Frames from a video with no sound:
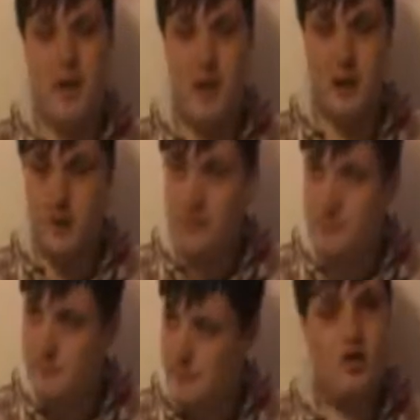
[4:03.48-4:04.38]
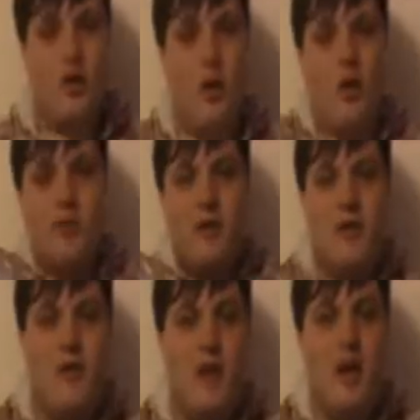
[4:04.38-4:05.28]
bad. So
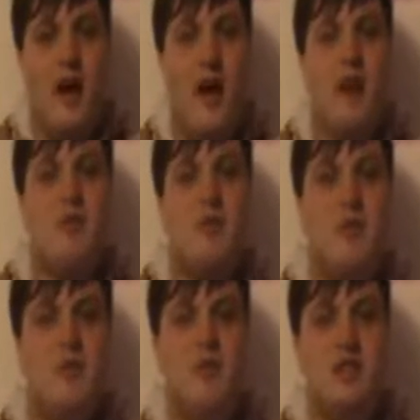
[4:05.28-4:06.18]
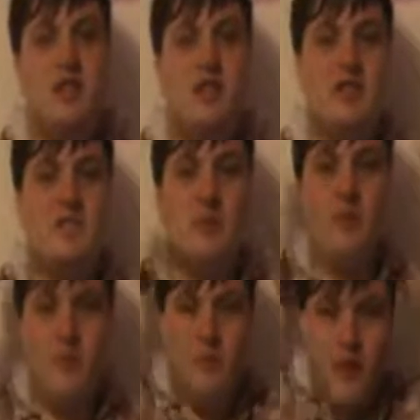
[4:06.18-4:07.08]
overall, I am going to give this
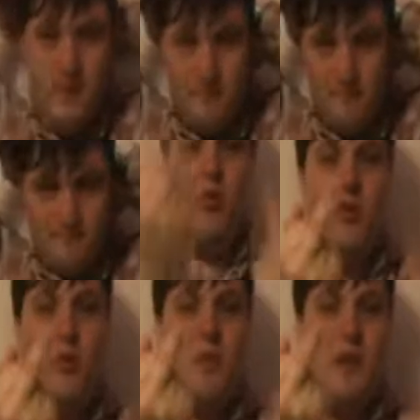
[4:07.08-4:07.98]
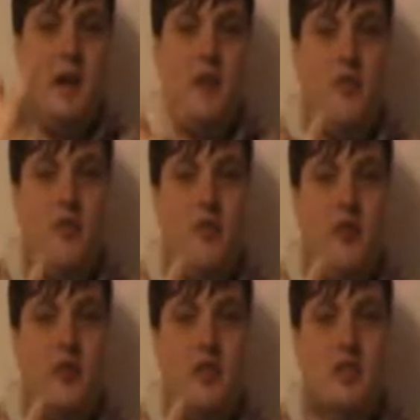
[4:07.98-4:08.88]
movie 2 middle
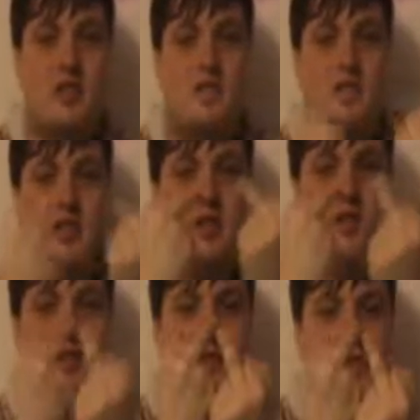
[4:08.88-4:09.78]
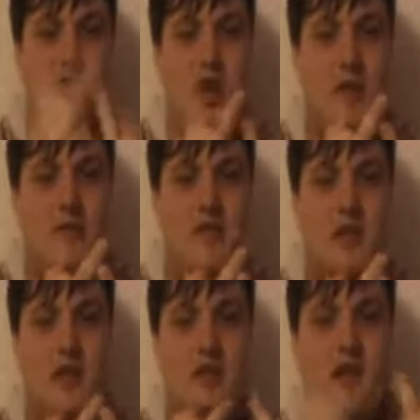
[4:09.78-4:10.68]
fingers because it
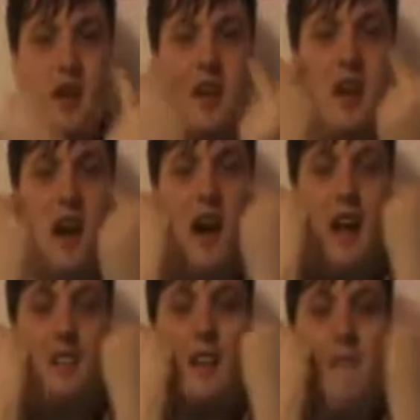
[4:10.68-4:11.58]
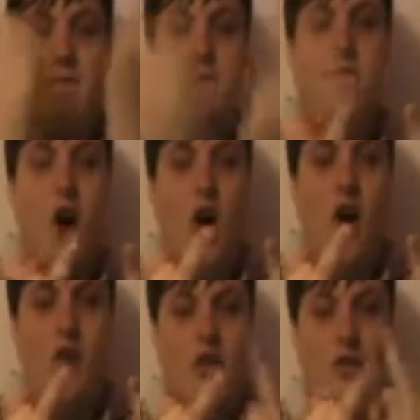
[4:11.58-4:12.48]
deserves it. I say
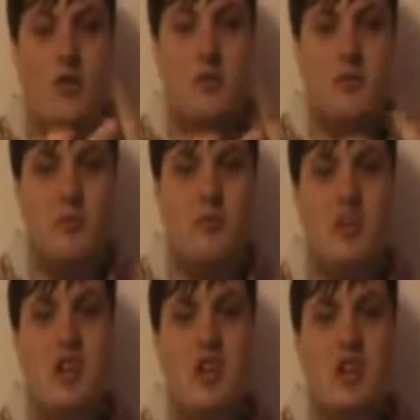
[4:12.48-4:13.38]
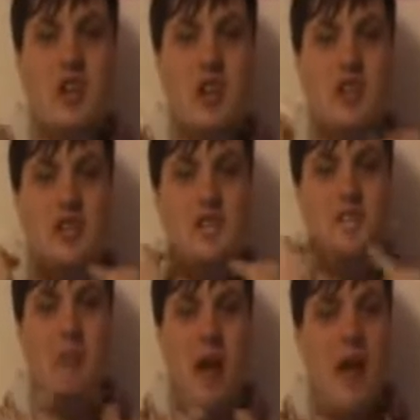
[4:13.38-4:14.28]
fuck you to this movie.
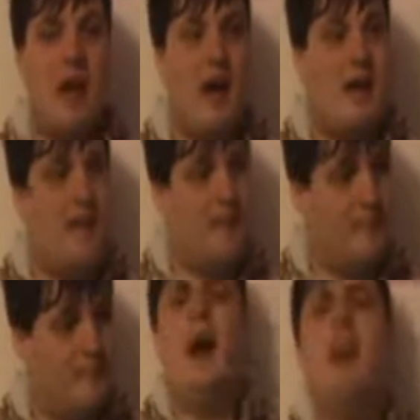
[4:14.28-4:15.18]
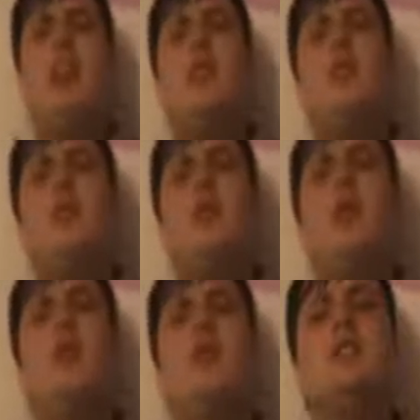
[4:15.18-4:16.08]
It's bad. And to
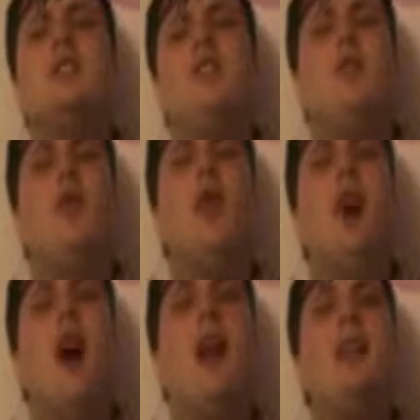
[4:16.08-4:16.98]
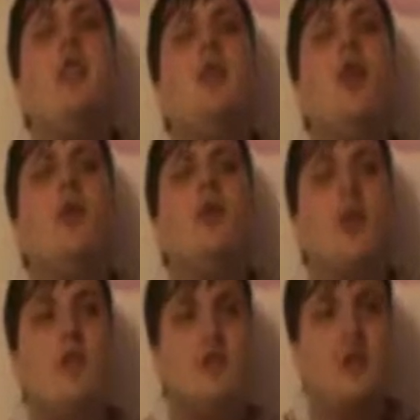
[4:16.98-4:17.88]
be honest with you, I
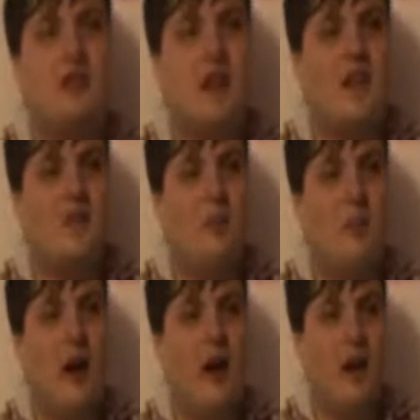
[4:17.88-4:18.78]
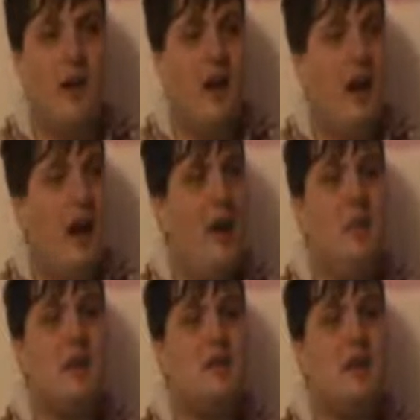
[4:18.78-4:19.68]
don't understand why
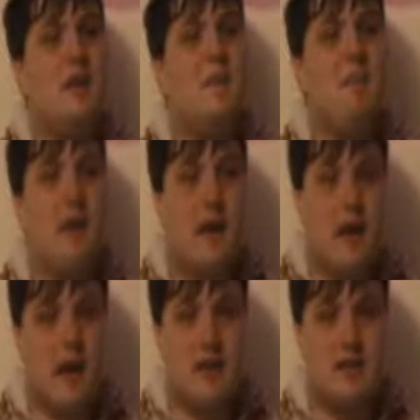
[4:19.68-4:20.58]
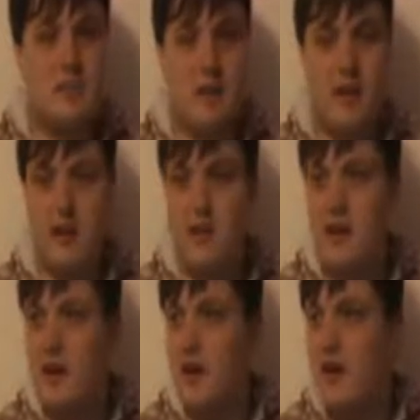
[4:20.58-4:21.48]
I was impressed by the
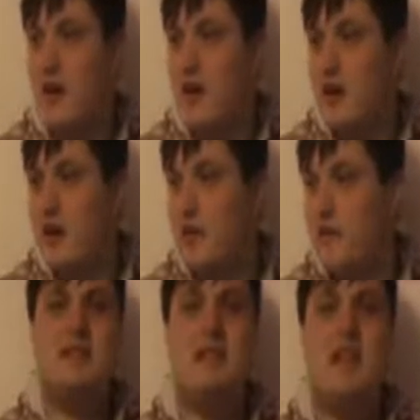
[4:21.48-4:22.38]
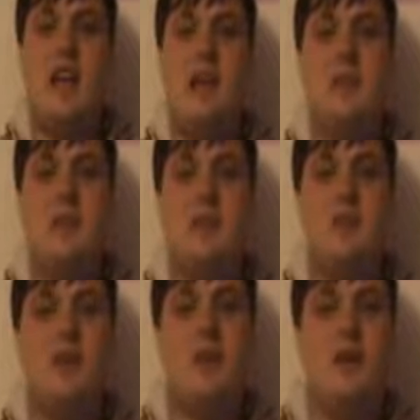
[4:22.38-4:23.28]
trailer. I skipped
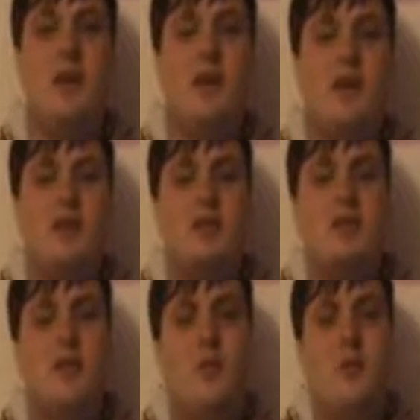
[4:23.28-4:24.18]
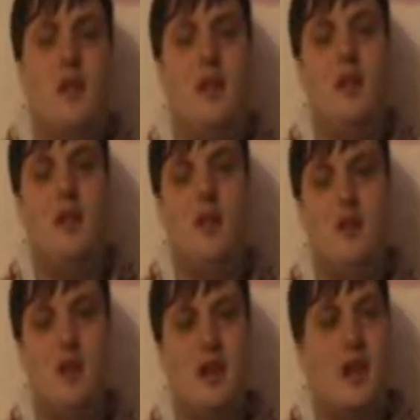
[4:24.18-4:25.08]
this movie when it was new in
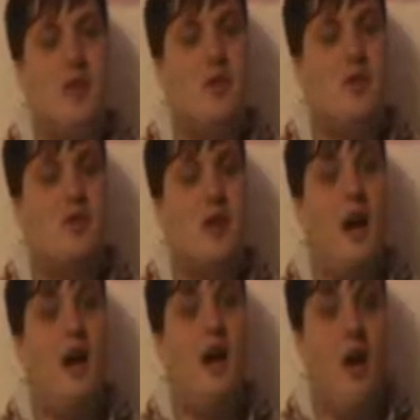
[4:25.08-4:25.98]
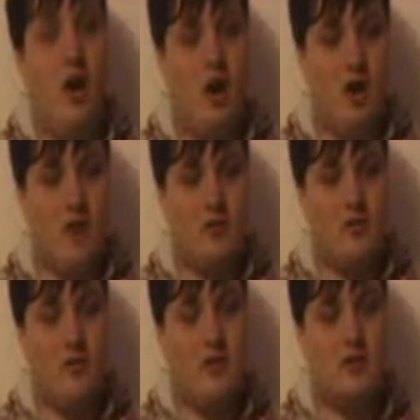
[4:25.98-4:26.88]
theaters because I
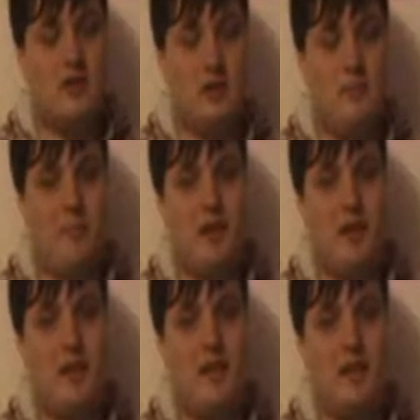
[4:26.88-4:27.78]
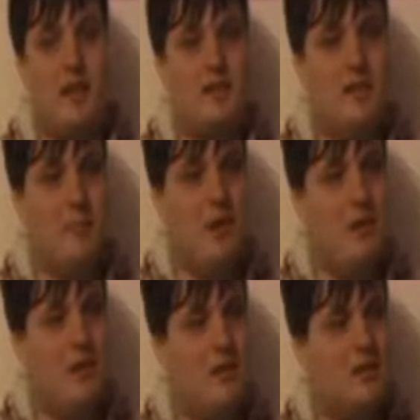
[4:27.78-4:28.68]
heard mostly bad things
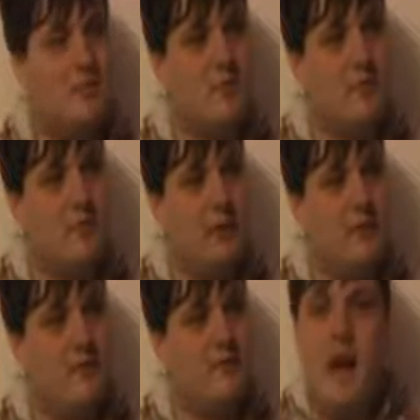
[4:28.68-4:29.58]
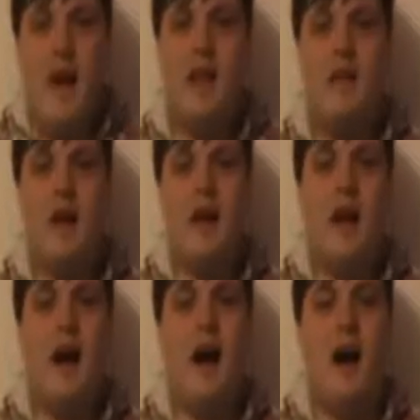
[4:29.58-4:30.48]
about this movie. And
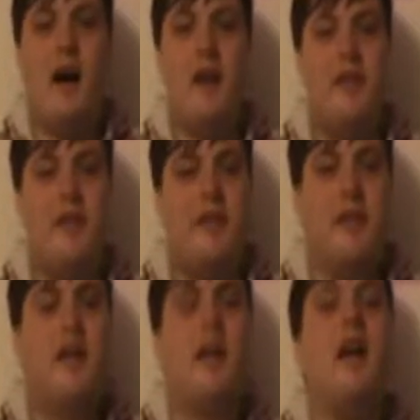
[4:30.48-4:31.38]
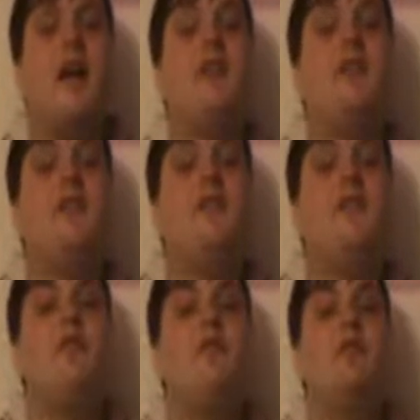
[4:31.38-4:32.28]
I agree with the negative
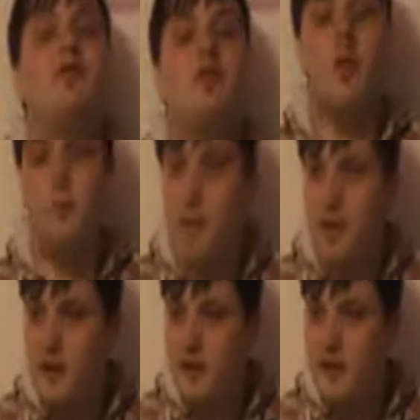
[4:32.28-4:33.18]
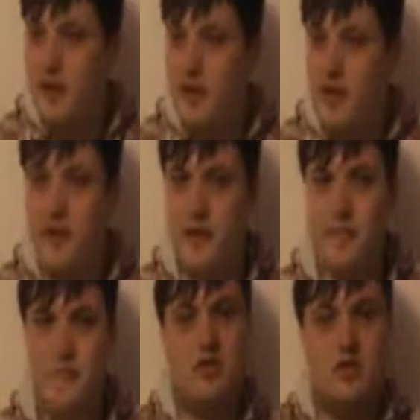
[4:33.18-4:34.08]
reviews
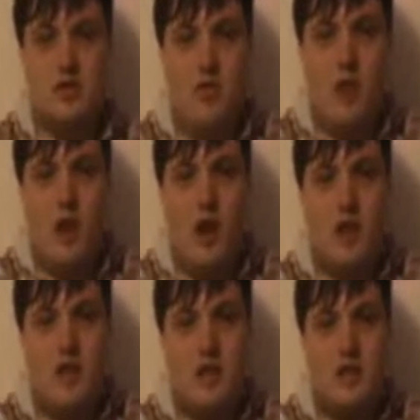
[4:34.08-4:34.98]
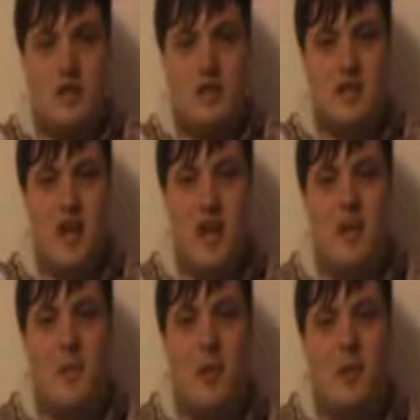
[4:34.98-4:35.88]
completely. That's all I gotta
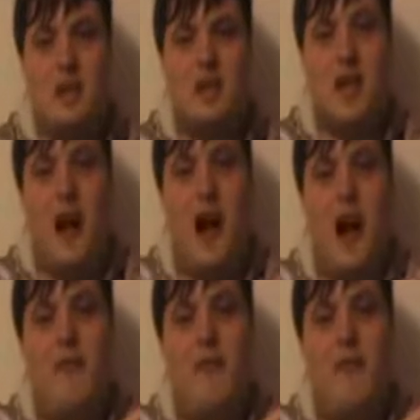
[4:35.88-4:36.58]
say about this